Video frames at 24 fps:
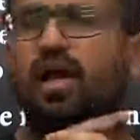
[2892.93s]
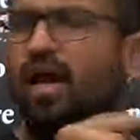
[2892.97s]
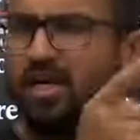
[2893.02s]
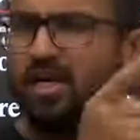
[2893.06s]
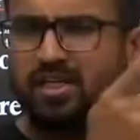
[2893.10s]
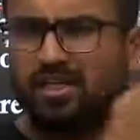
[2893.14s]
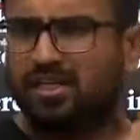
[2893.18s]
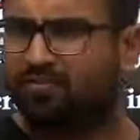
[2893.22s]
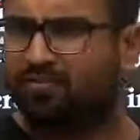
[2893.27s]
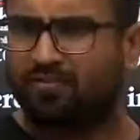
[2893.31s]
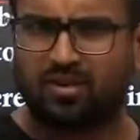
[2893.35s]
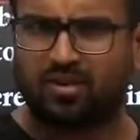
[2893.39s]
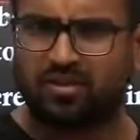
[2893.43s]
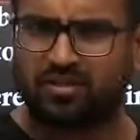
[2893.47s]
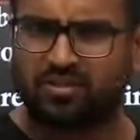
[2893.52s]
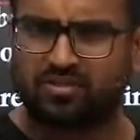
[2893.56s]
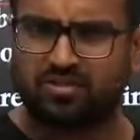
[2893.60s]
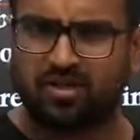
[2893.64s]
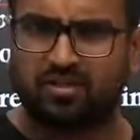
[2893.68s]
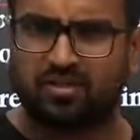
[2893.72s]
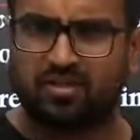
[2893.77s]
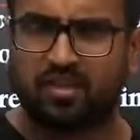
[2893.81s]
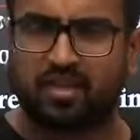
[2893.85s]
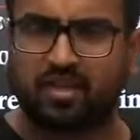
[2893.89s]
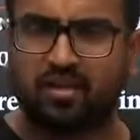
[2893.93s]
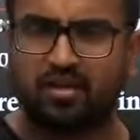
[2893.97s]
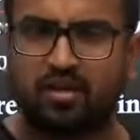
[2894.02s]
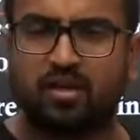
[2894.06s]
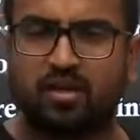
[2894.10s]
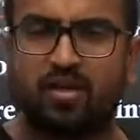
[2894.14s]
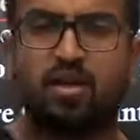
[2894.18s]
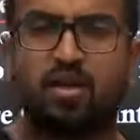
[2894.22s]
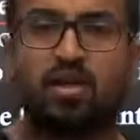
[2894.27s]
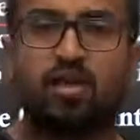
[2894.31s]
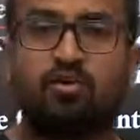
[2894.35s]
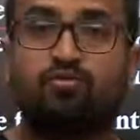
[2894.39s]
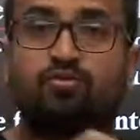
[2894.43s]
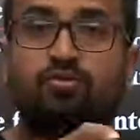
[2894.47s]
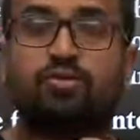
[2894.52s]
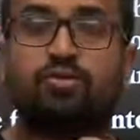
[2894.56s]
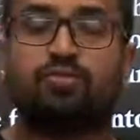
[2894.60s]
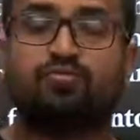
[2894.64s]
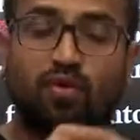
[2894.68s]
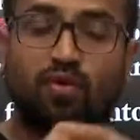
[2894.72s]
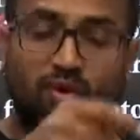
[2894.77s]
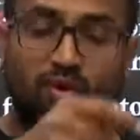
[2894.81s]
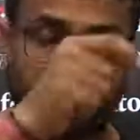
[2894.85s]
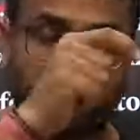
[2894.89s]
And sir, for strengthen, which of
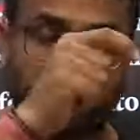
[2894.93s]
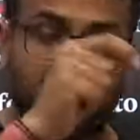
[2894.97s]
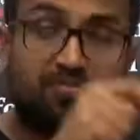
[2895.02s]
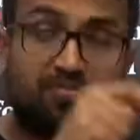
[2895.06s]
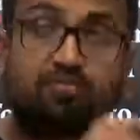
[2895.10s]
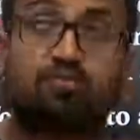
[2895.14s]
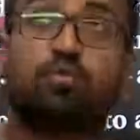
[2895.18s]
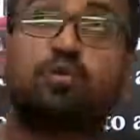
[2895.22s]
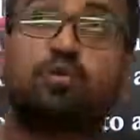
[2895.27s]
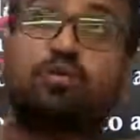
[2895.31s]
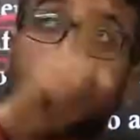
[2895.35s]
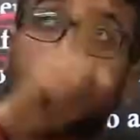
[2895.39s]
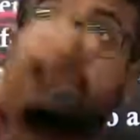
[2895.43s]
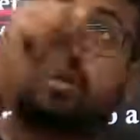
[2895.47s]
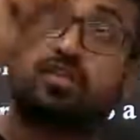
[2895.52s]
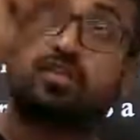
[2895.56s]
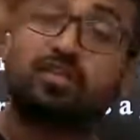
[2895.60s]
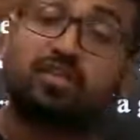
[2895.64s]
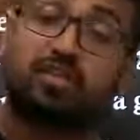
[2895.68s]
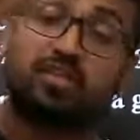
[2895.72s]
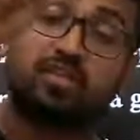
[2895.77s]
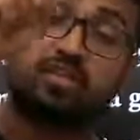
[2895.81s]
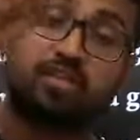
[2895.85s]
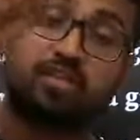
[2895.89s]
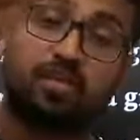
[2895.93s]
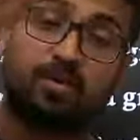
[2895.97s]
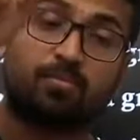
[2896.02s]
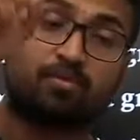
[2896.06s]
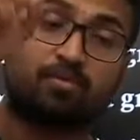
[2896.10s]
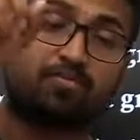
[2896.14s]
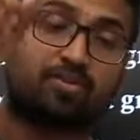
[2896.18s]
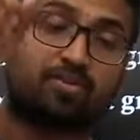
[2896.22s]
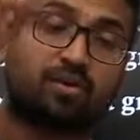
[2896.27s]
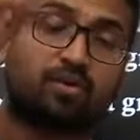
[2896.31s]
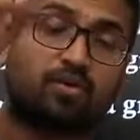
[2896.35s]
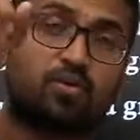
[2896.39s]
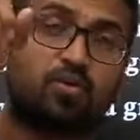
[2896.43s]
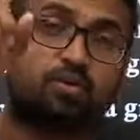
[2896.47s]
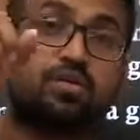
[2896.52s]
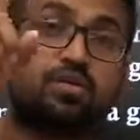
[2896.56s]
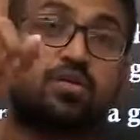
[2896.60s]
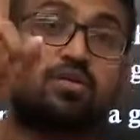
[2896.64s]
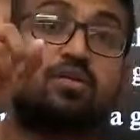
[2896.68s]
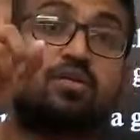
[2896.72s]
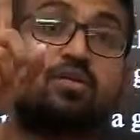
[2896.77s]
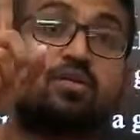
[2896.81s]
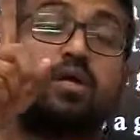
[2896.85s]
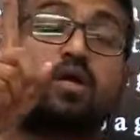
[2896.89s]
the following, if true, strengthens the above
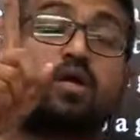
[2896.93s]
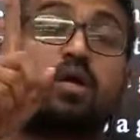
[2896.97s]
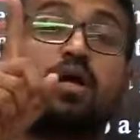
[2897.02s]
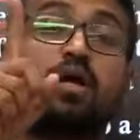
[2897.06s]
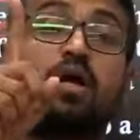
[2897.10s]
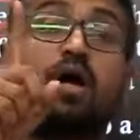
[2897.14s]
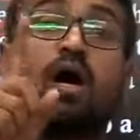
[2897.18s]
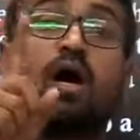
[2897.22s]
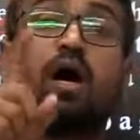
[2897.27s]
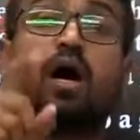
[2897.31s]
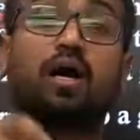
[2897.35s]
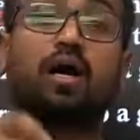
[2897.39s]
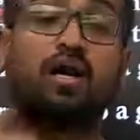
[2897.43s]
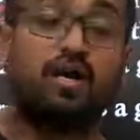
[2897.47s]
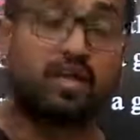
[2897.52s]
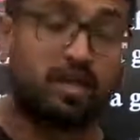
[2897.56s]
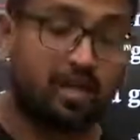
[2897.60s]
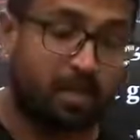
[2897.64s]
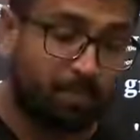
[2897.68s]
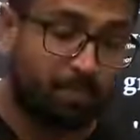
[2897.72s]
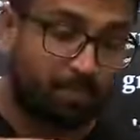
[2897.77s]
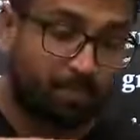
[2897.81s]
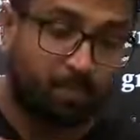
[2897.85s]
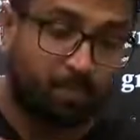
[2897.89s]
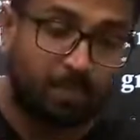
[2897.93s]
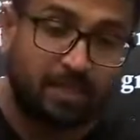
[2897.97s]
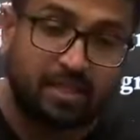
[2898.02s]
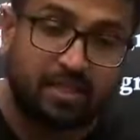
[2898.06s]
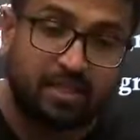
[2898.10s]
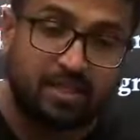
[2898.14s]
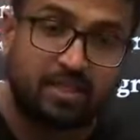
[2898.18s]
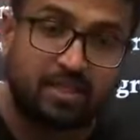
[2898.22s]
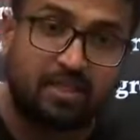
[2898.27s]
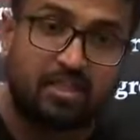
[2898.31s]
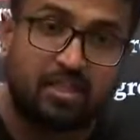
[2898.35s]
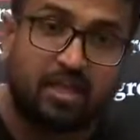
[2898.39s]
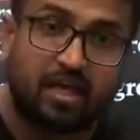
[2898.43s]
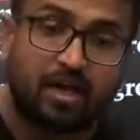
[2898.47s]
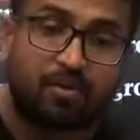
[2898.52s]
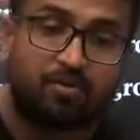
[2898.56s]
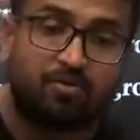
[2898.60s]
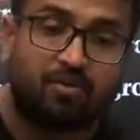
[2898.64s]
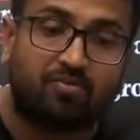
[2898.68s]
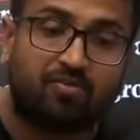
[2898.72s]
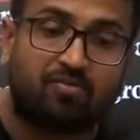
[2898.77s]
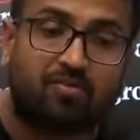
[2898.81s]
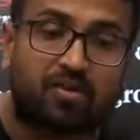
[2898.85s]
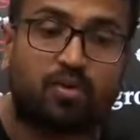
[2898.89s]
conclusion? Underpin the
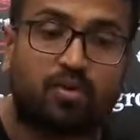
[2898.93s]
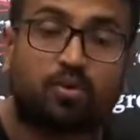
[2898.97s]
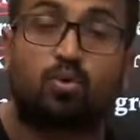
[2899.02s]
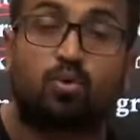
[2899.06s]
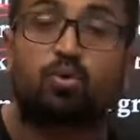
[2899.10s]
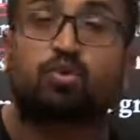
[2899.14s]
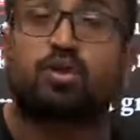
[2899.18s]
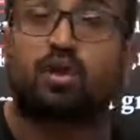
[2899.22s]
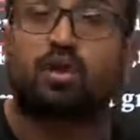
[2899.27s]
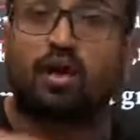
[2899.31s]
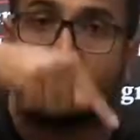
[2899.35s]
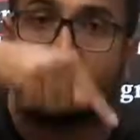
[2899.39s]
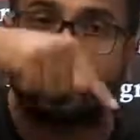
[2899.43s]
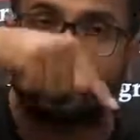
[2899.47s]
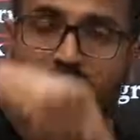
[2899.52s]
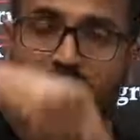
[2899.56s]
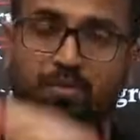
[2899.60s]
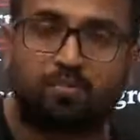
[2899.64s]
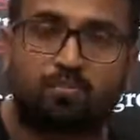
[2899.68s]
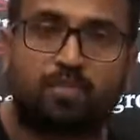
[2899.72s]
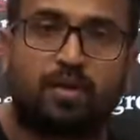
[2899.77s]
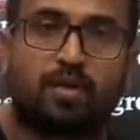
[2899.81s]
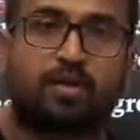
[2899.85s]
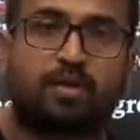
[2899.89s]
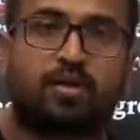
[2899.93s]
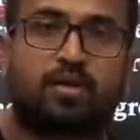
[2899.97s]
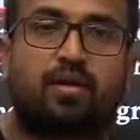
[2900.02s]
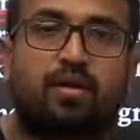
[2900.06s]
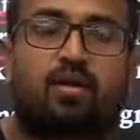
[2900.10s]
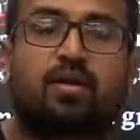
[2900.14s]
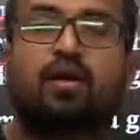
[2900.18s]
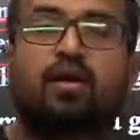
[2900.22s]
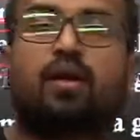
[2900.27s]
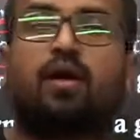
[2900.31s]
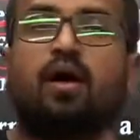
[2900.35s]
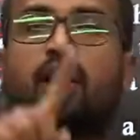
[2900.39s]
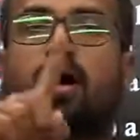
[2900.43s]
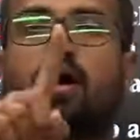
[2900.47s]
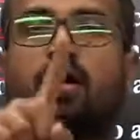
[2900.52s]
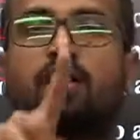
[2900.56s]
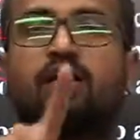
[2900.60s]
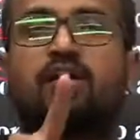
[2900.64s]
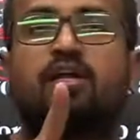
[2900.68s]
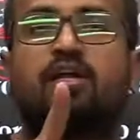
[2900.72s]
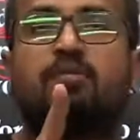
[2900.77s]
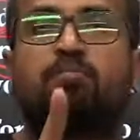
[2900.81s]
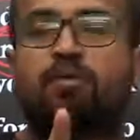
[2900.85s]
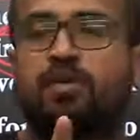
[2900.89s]
above conclusion. Underpin
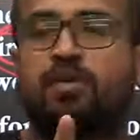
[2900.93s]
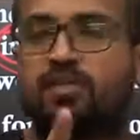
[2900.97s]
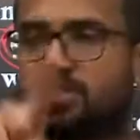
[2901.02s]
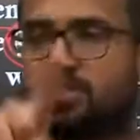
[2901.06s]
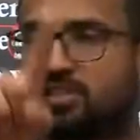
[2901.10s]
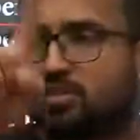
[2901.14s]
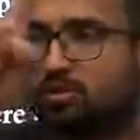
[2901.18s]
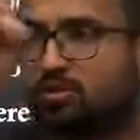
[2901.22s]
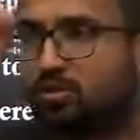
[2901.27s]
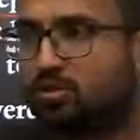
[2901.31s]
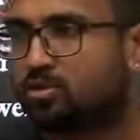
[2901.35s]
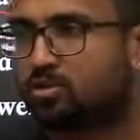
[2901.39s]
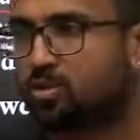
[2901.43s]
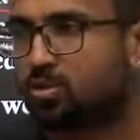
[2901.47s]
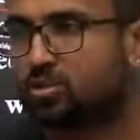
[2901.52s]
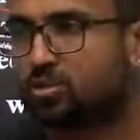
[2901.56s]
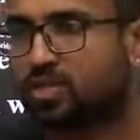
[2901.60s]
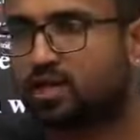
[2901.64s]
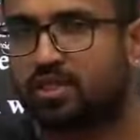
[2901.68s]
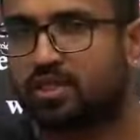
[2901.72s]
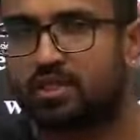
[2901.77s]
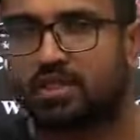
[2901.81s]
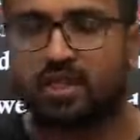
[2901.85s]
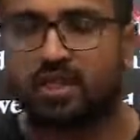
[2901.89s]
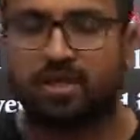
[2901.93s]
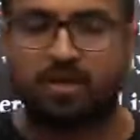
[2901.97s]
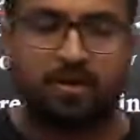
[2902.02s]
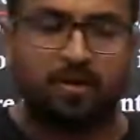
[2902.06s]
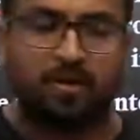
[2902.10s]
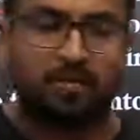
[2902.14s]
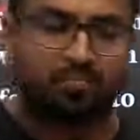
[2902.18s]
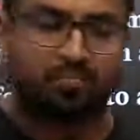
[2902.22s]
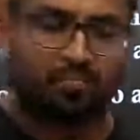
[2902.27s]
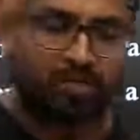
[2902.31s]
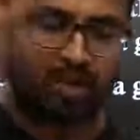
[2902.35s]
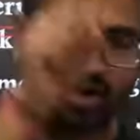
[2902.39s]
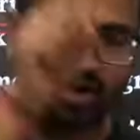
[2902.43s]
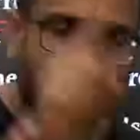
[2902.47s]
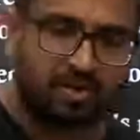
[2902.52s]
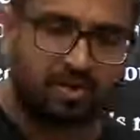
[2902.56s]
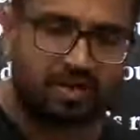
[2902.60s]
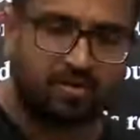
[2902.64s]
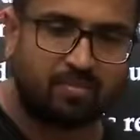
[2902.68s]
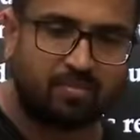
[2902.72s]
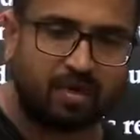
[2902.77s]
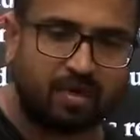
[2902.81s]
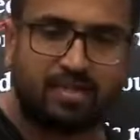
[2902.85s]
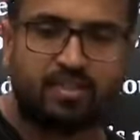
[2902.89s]
is equals to strengthen,
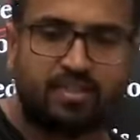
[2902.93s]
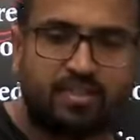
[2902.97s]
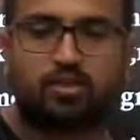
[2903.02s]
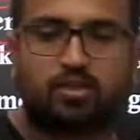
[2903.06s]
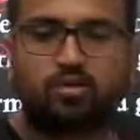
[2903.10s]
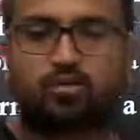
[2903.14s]
undermine is